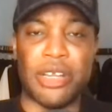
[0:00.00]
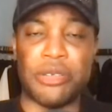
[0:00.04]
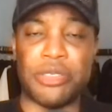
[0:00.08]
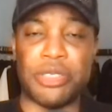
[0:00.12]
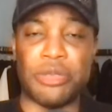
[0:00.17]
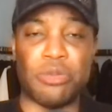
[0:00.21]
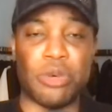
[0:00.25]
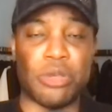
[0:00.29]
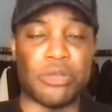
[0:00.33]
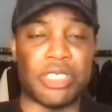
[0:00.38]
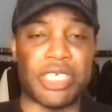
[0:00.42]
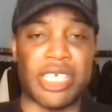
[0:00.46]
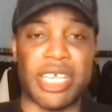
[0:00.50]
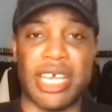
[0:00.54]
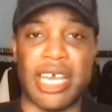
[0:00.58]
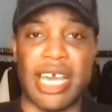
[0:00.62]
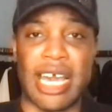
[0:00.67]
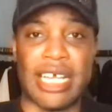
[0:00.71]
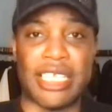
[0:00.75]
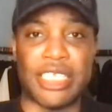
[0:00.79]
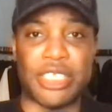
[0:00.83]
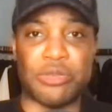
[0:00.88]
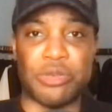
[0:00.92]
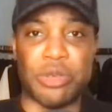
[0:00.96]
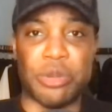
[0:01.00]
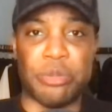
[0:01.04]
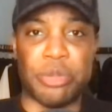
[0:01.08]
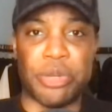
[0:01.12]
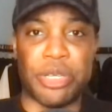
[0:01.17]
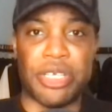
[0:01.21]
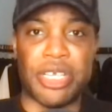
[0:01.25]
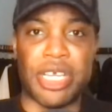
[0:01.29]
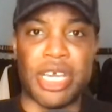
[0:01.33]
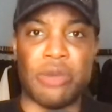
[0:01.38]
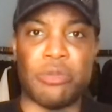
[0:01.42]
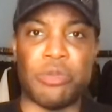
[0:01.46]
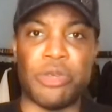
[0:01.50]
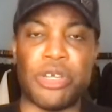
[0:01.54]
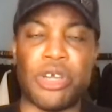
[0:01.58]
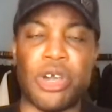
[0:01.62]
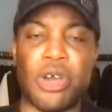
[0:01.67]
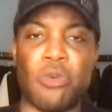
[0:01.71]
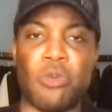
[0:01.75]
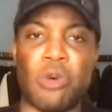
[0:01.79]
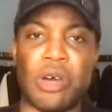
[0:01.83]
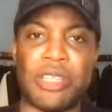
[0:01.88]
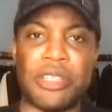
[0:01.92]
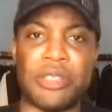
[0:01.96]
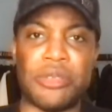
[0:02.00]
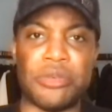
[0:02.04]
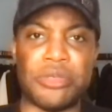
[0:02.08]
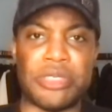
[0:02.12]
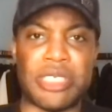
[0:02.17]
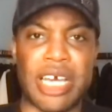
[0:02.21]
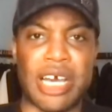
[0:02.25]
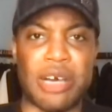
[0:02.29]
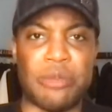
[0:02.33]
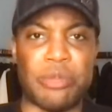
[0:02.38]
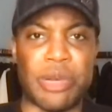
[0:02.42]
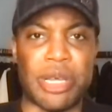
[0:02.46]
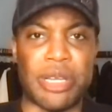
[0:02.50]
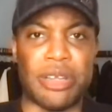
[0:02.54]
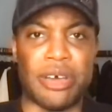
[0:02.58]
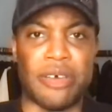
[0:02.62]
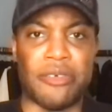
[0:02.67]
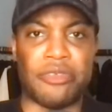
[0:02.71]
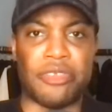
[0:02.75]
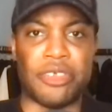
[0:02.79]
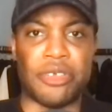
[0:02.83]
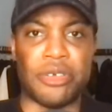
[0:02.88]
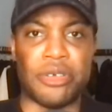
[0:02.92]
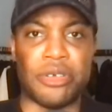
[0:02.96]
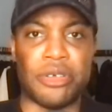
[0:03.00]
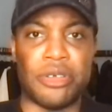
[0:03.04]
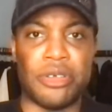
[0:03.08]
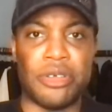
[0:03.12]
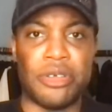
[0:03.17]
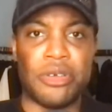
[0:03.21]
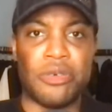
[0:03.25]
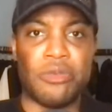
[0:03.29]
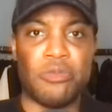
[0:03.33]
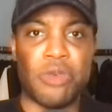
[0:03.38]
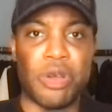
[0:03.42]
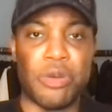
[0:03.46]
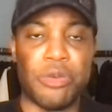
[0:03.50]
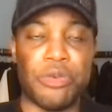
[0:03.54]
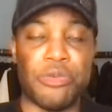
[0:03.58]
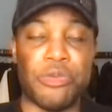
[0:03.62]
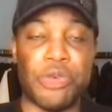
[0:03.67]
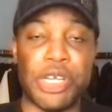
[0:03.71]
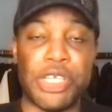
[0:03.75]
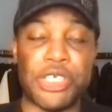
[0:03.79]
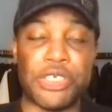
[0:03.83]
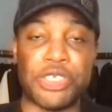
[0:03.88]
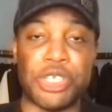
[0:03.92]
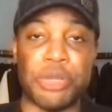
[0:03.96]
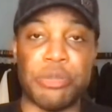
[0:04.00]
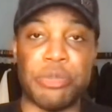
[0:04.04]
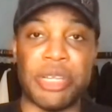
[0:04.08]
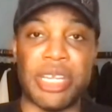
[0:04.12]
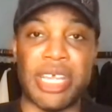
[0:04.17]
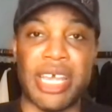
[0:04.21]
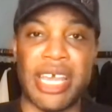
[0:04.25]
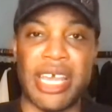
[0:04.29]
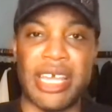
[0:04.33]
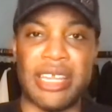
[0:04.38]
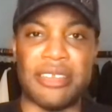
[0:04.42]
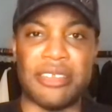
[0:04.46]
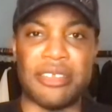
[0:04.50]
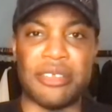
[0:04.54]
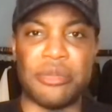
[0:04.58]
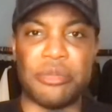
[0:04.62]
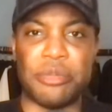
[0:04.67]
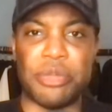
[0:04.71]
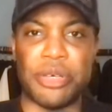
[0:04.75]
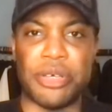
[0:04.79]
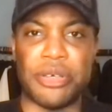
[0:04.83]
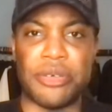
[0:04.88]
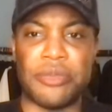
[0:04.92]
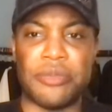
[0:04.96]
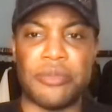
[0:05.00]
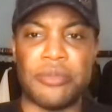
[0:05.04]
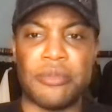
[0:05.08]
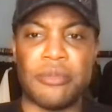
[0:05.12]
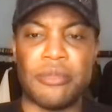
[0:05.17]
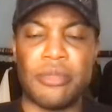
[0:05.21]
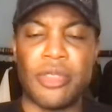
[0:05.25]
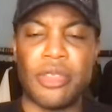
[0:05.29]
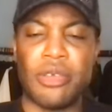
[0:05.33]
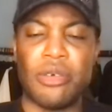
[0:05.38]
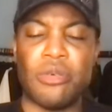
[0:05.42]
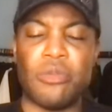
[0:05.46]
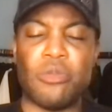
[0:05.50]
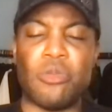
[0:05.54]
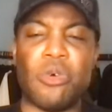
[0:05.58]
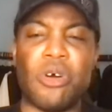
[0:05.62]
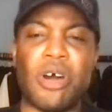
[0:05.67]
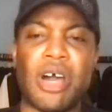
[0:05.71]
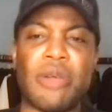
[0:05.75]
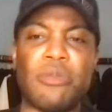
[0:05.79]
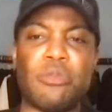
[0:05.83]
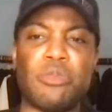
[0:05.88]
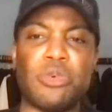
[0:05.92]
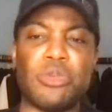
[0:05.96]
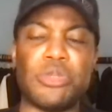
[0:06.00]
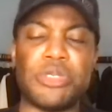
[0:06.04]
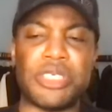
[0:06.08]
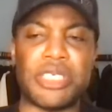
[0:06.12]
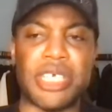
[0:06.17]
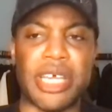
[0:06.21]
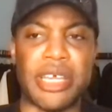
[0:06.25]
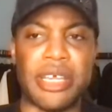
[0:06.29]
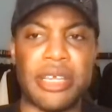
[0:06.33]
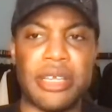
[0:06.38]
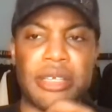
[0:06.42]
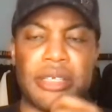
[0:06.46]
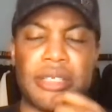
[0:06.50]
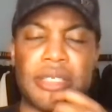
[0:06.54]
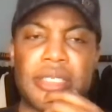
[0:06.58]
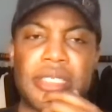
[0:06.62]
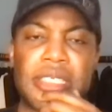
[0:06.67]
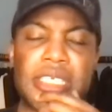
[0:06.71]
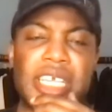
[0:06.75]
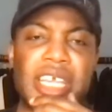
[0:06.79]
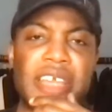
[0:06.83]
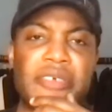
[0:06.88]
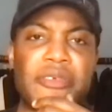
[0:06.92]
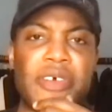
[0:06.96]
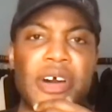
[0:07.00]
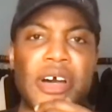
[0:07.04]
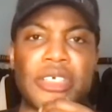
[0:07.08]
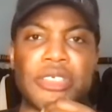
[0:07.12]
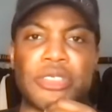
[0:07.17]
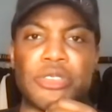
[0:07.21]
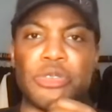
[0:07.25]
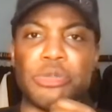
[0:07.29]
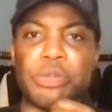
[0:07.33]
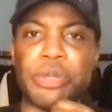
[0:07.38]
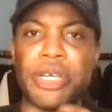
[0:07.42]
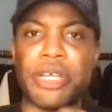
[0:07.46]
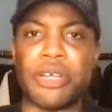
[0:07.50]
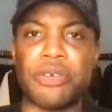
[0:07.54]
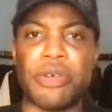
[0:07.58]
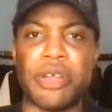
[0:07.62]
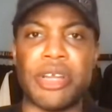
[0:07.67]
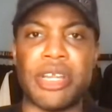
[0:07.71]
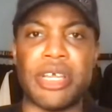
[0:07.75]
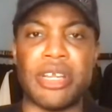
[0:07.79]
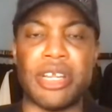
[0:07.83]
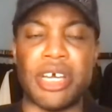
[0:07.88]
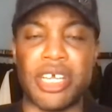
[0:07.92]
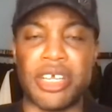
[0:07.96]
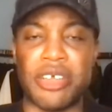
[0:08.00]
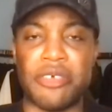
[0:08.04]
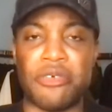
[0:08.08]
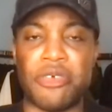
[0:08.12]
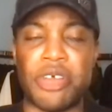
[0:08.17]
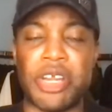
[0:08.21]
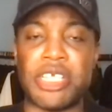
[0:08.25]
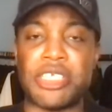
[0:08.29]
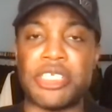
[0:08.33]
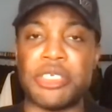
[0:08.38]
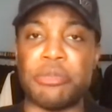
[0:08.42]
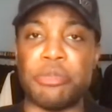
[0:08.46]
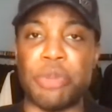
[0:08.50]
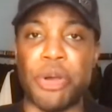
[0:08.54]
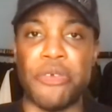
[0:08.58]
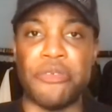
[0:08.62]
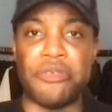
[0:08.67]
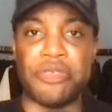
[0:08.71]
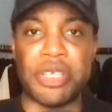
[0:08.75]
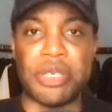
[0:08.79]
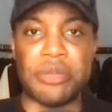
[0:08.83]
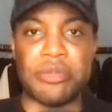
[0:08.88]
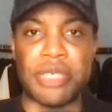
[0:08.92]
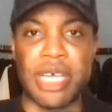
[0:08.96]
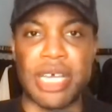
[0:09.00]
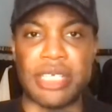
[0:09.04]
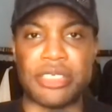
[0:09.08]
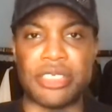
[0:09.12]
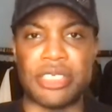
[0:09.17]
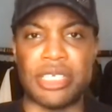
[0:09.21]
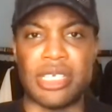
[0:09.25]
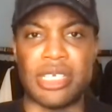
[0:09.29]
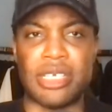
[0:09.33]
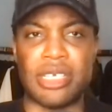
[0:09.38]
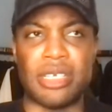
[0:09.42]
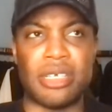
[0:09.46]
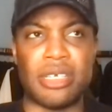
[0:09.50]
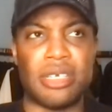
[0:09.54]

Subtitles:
did well to get a hand to it, but yeah, we go 1-0 down, man, after where we really should have been ahead. But what I will say, to give Arsenal a bit of credit, and I'll give credit to both teams actually,